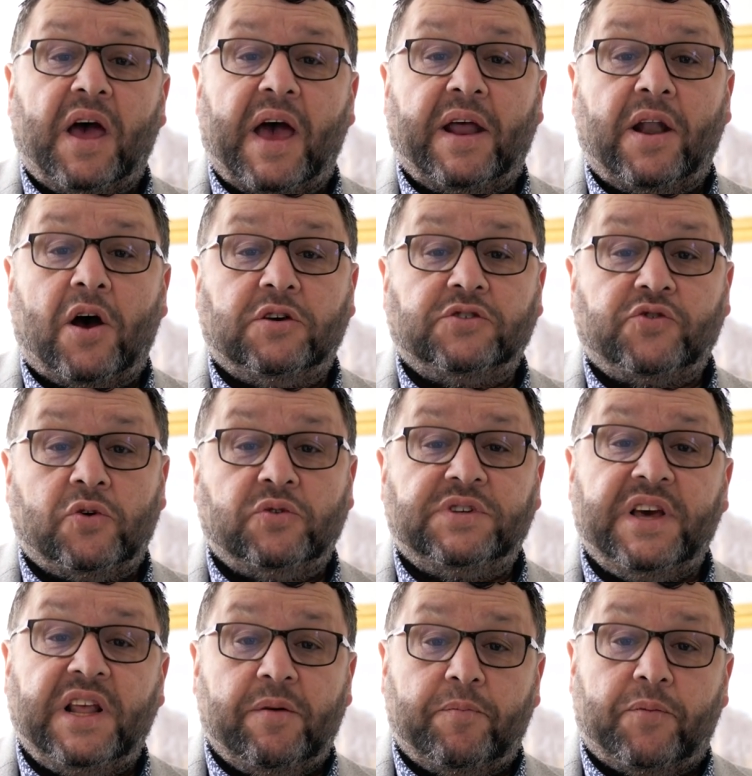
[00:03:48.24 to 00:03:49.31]
an art scrolled
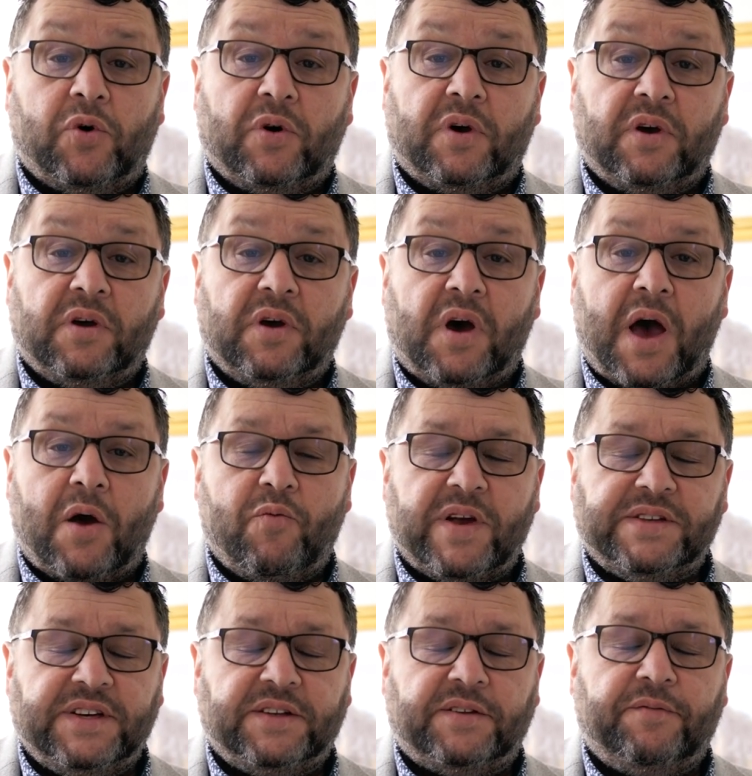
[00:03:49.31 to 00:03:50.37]
healing book. I
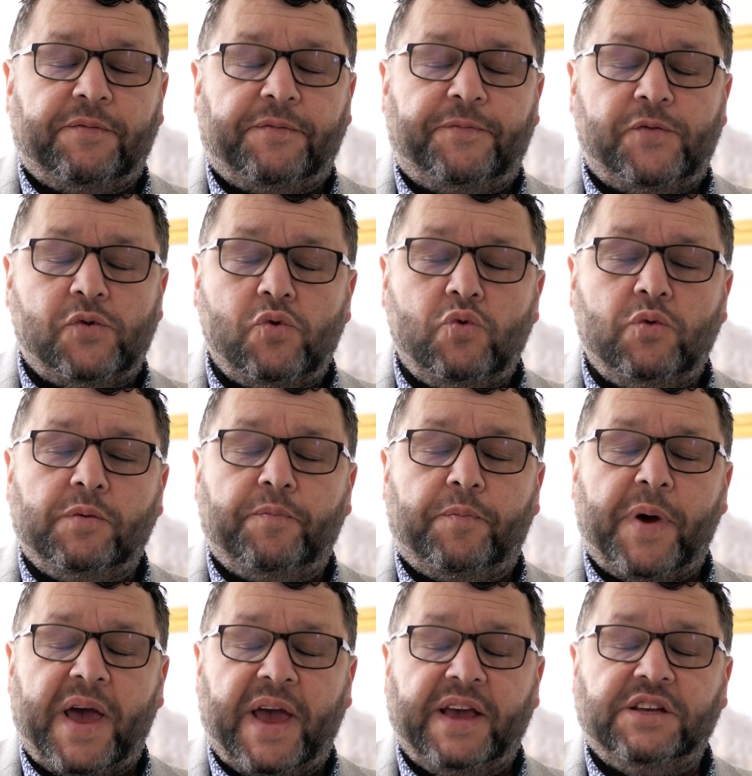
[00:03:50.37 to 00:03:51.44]
read it full
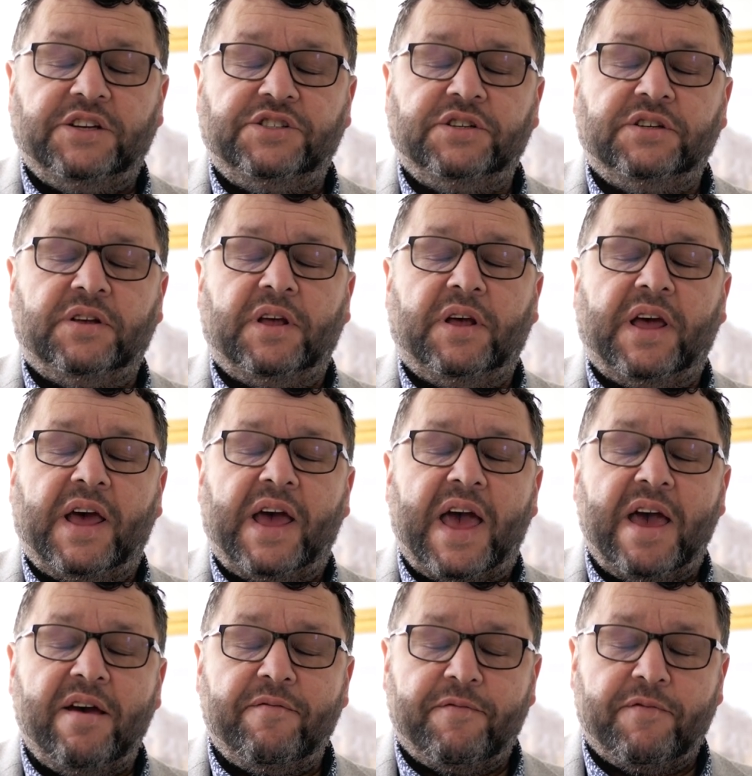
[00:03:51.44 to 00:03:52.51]
page,
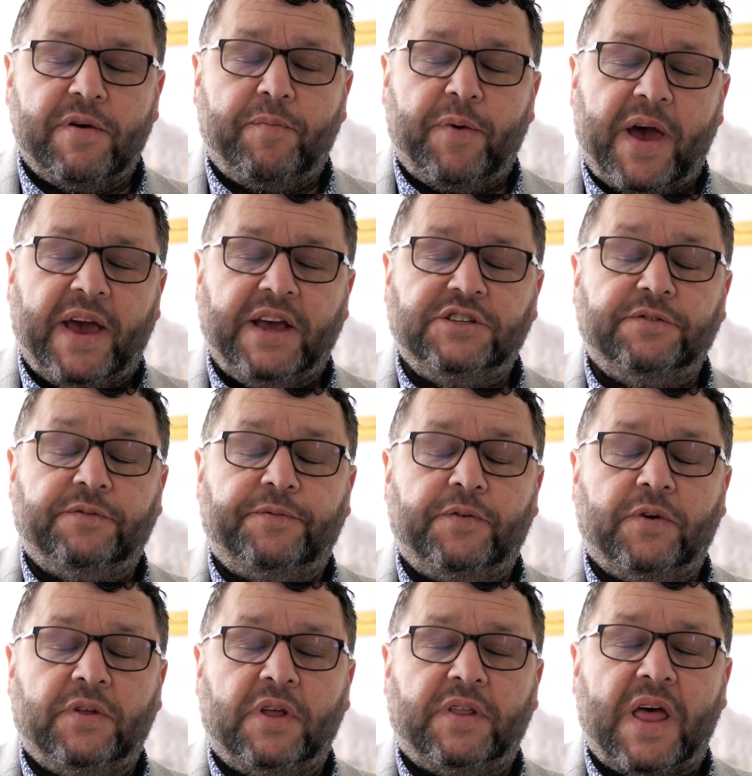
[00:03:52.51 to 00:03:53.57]
every page,
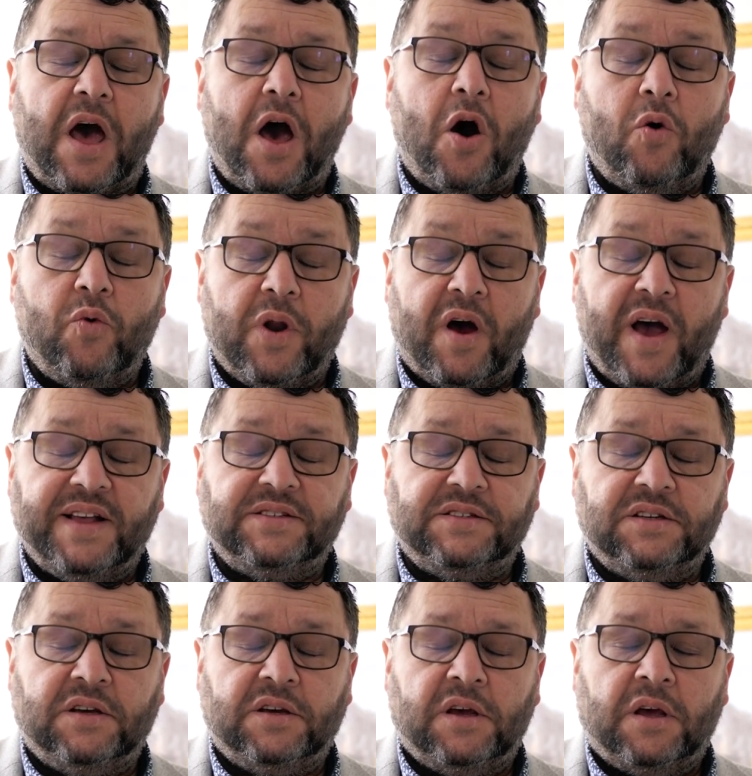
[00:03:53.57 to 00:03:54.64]
for that whole
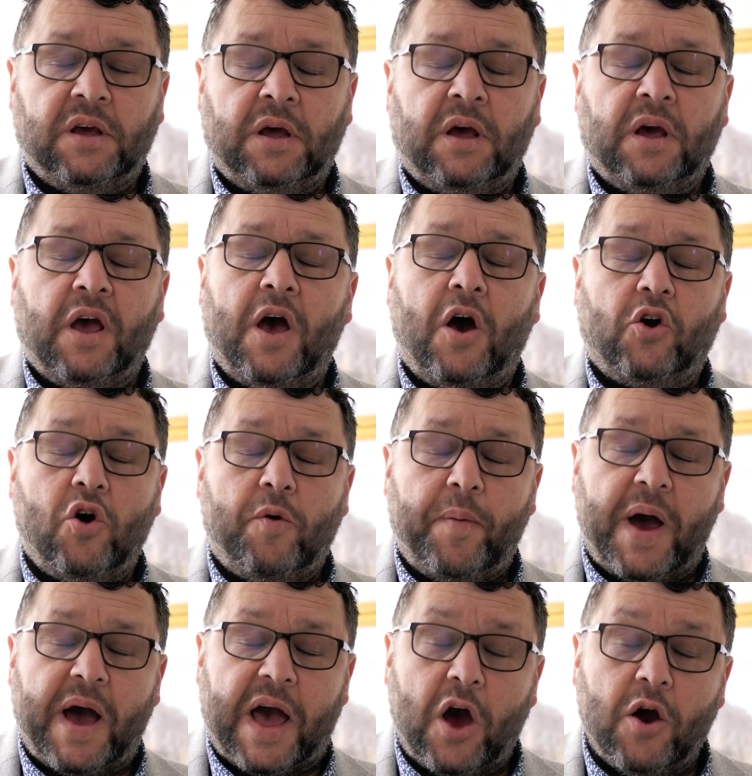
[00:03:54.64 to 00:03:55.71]
night. I got
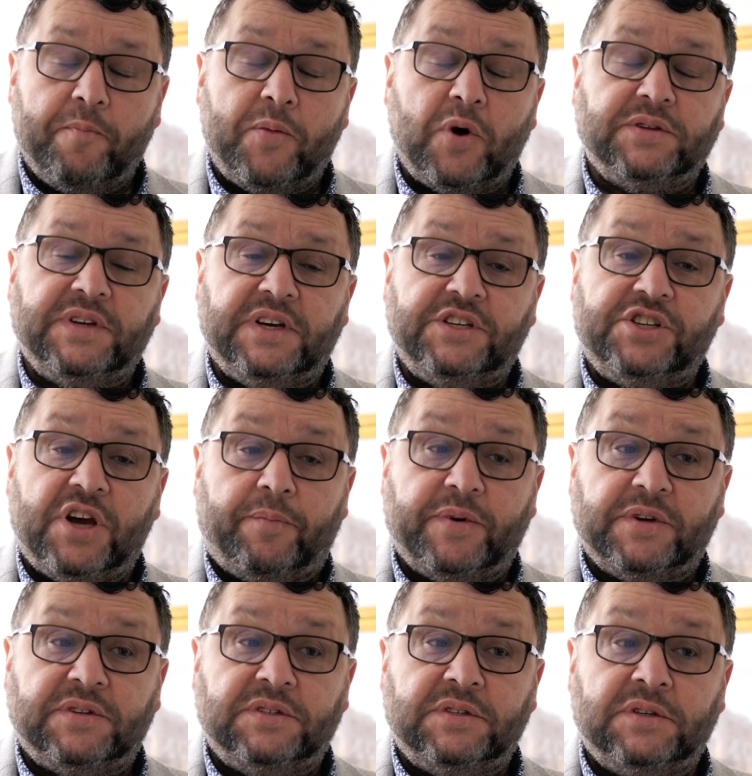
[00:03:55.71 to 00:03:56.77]
back home Motzei
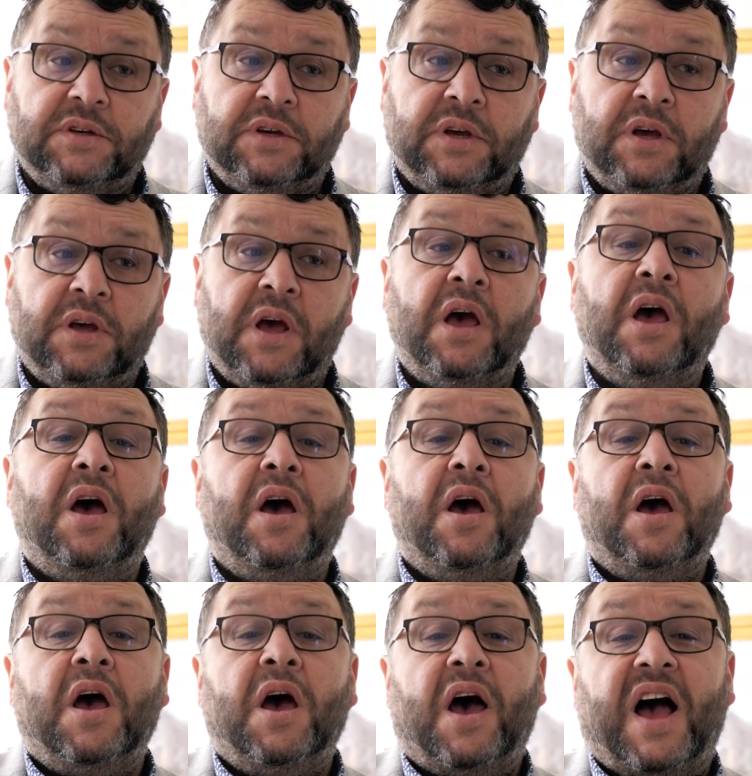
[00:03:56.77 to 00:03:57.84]
Shabbos.
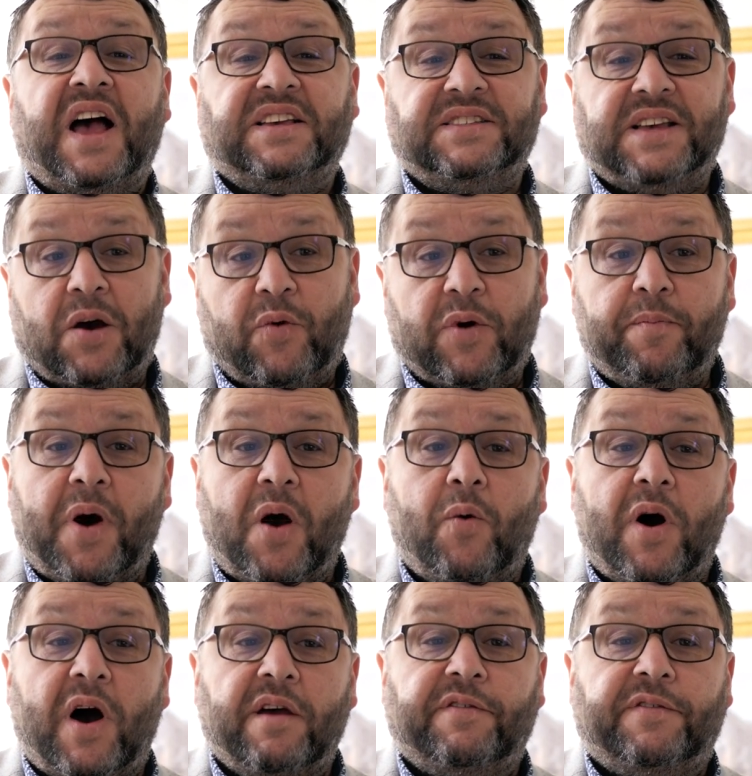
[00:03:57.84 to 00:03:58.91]
I sat with my
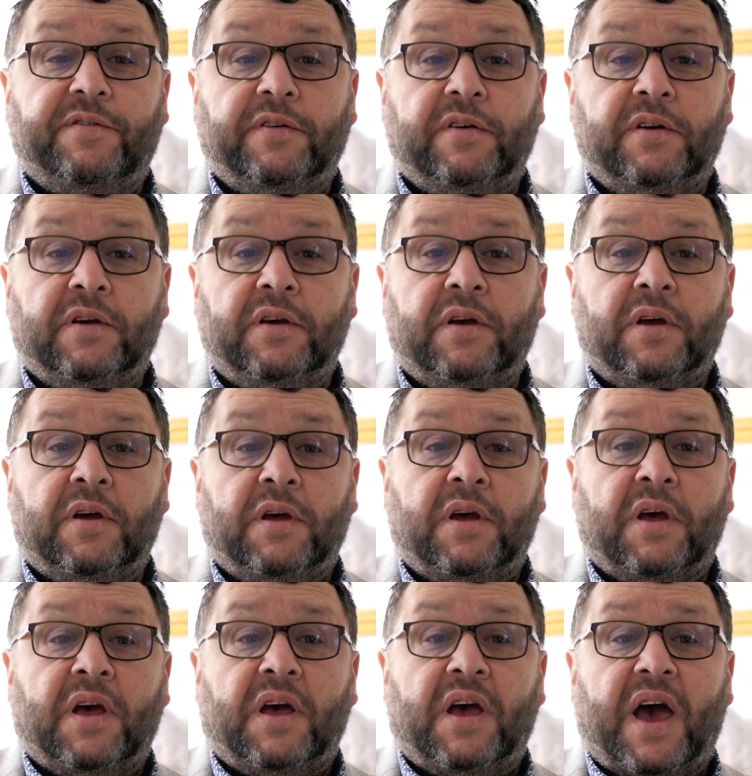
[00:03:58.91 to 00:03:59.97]
wife
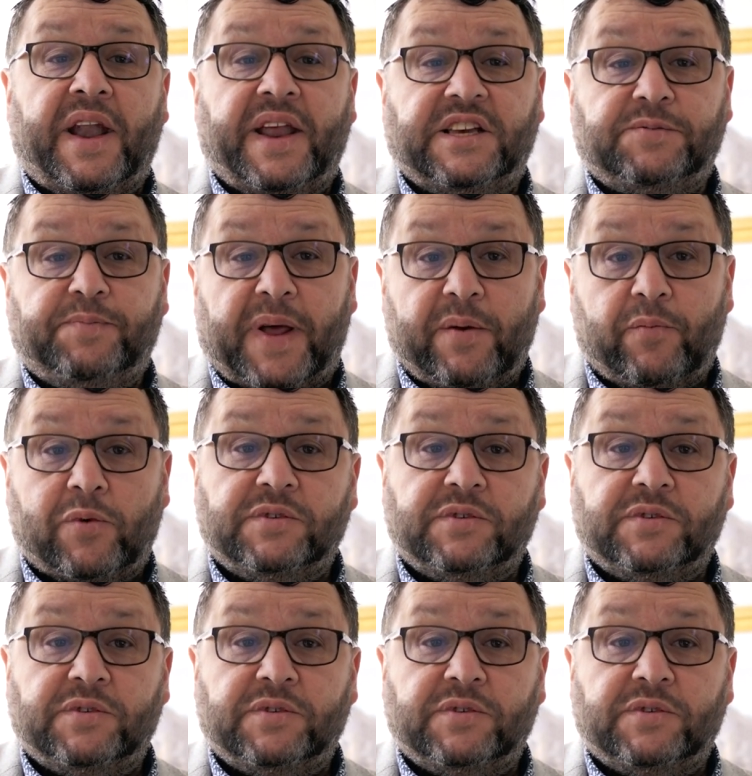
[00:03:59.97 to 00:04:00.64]
and explained